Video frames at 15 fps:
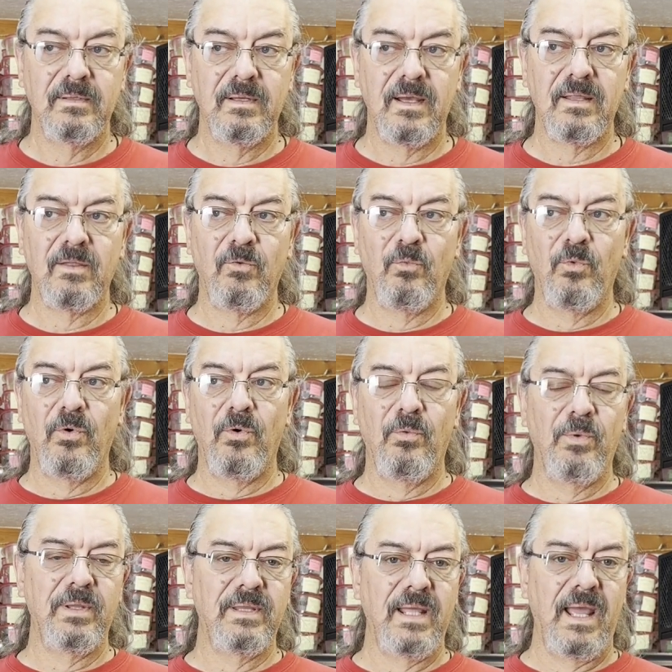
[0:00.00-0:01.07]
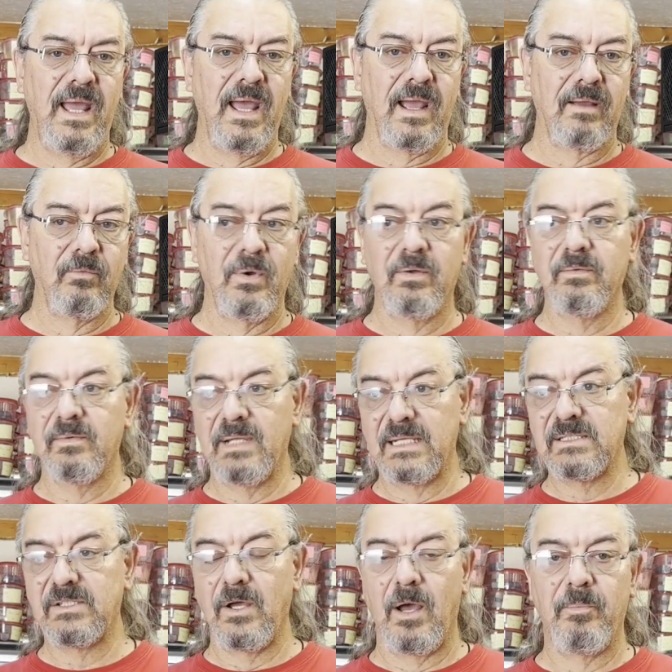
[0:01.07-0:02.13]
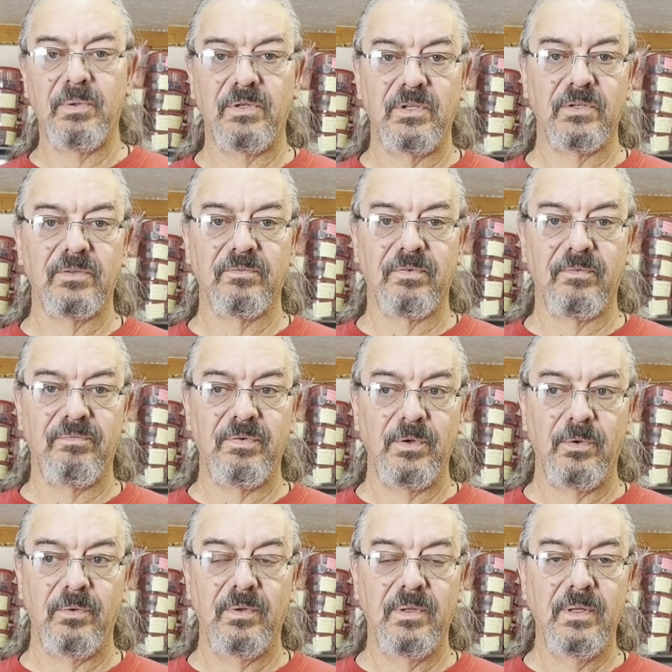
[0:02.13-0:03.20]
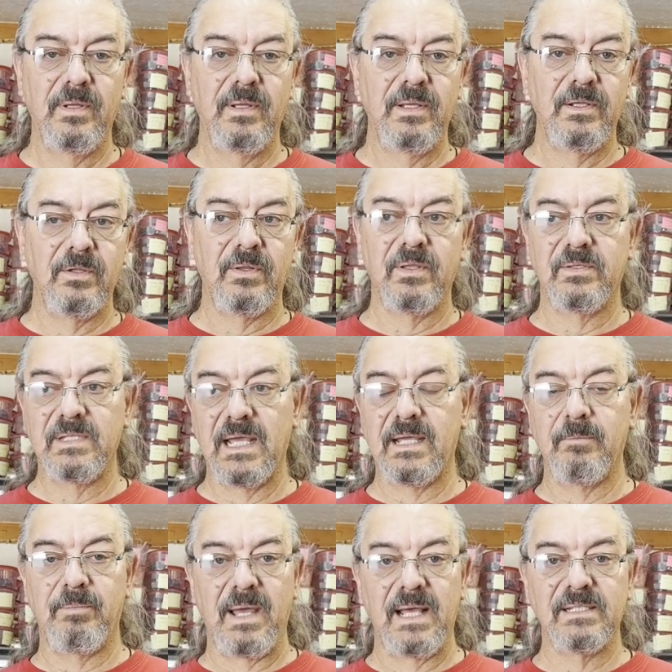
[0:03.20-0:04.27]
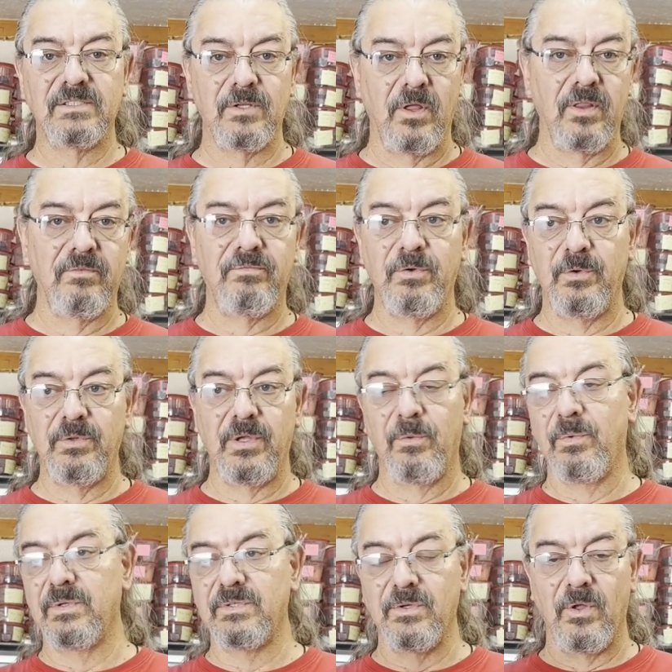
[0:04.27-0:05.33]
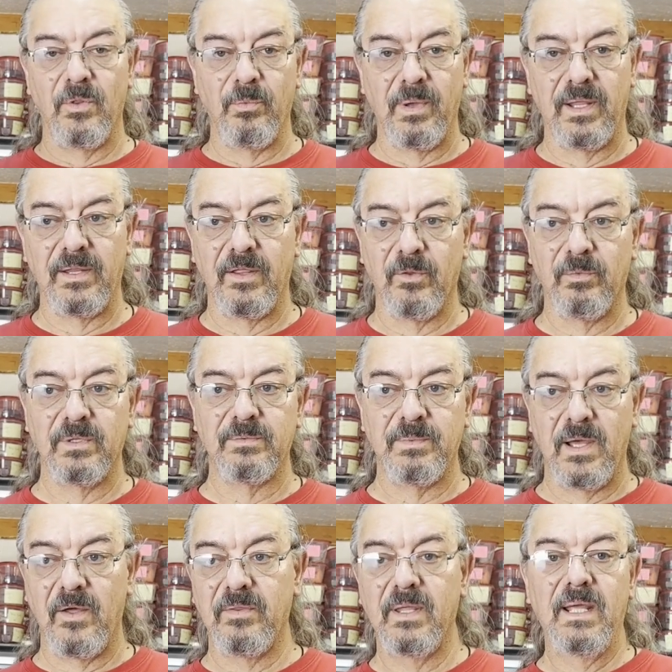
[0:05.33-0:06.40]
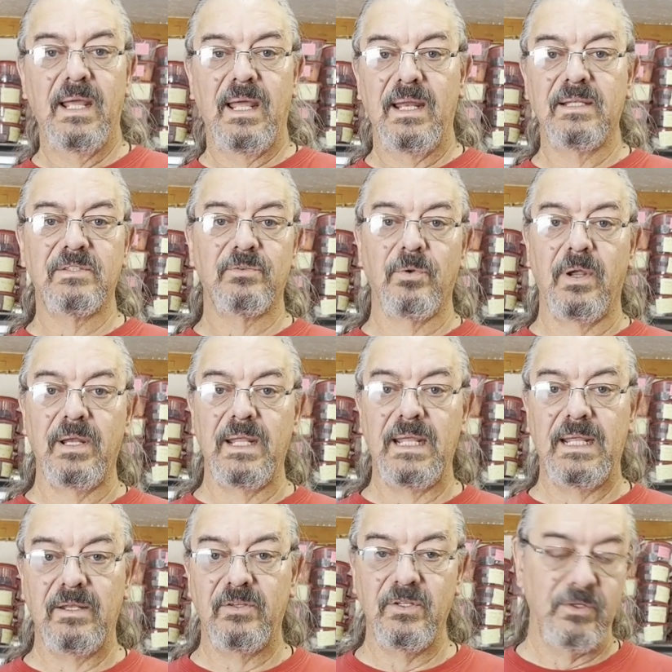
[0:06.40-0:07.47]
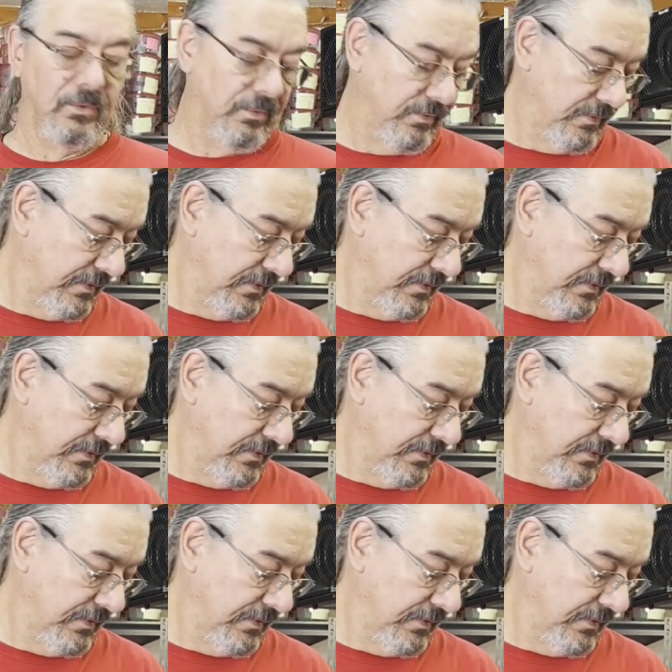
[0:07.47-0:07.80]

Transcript: I thought, whoa, what the heck? Well, that's competition for food. If the second bass saw the food, there wasn't all the way in the other one's mouth, and it's trying to eat too.